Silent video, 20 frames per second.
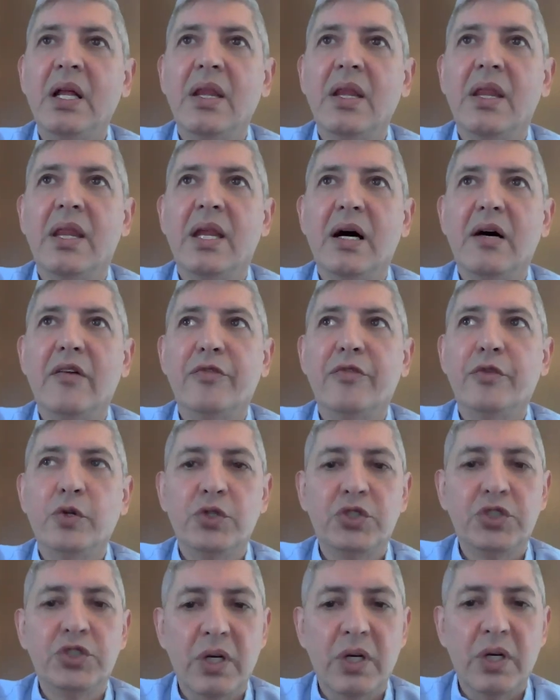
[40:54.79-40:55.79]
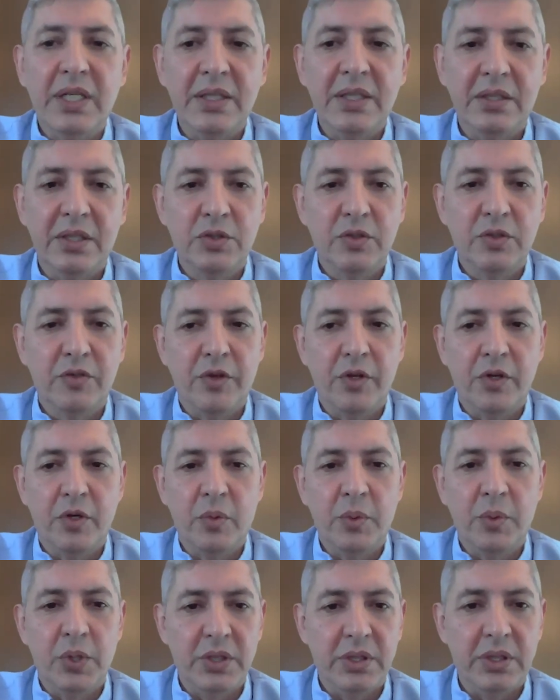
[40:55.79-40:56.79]
the future leaders of the
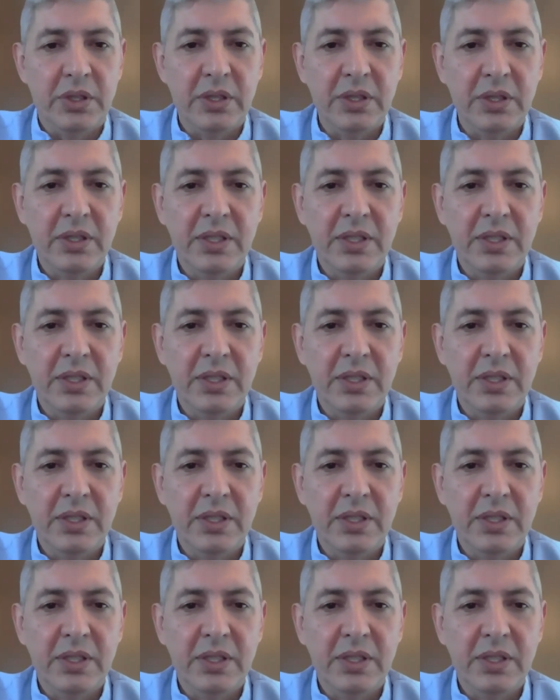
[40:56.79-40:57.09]
community.